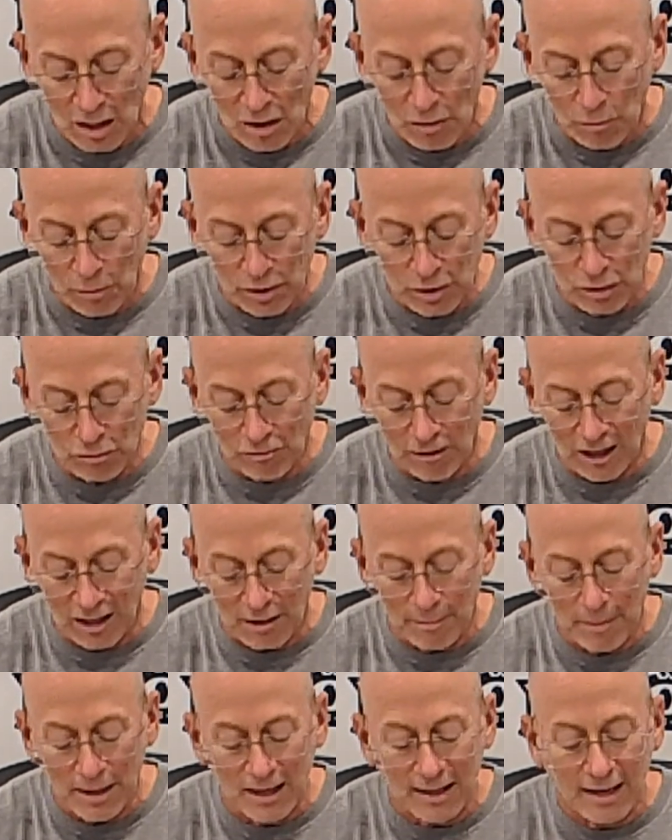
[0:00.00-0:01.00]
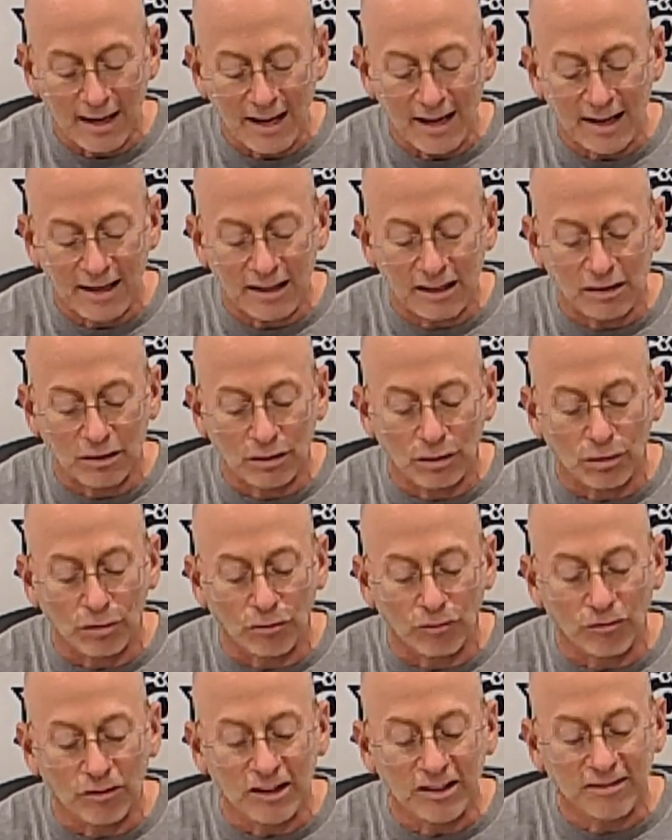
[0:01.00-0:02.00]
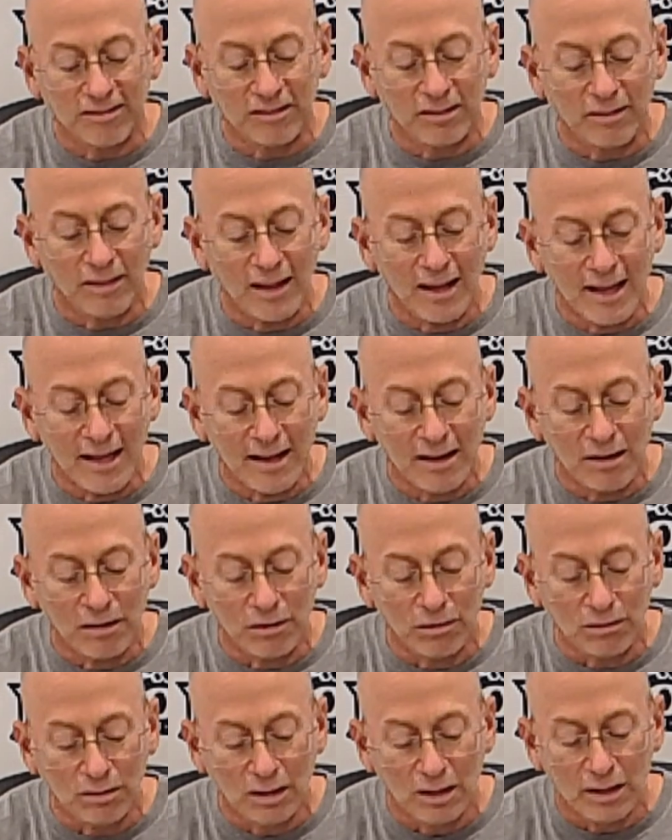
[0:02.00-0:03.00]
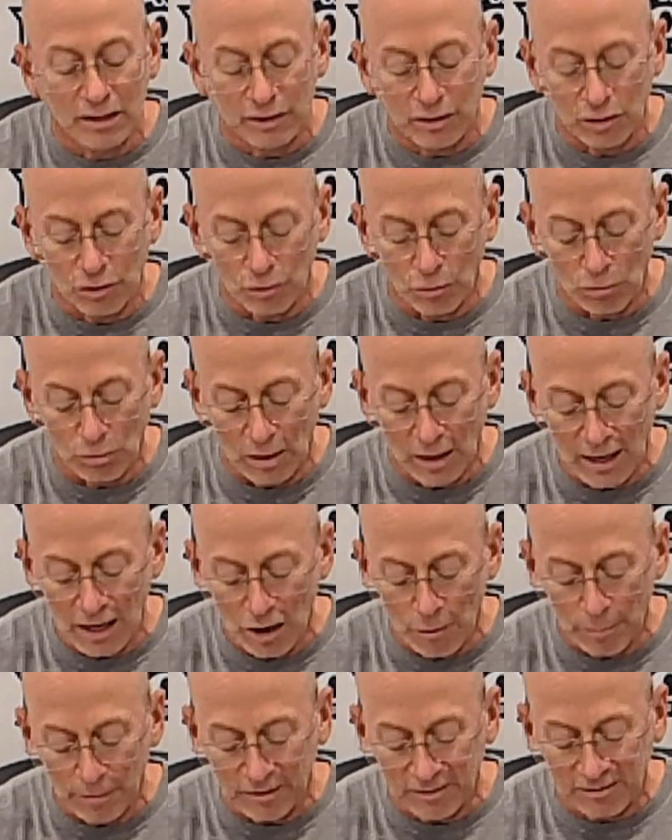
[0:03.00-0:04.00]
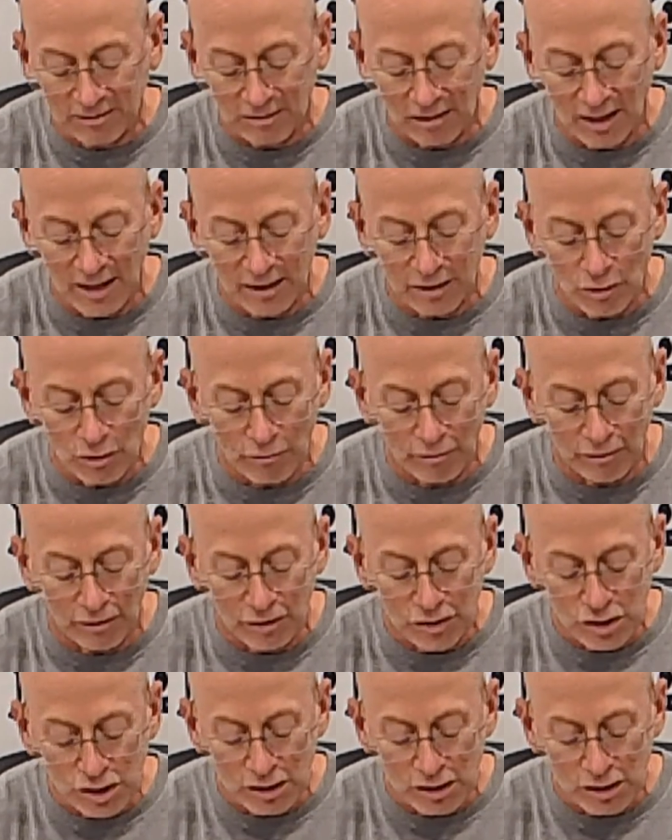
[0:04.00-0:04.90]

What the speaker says: We do recommend adding a little grease to the handle to help it slide over the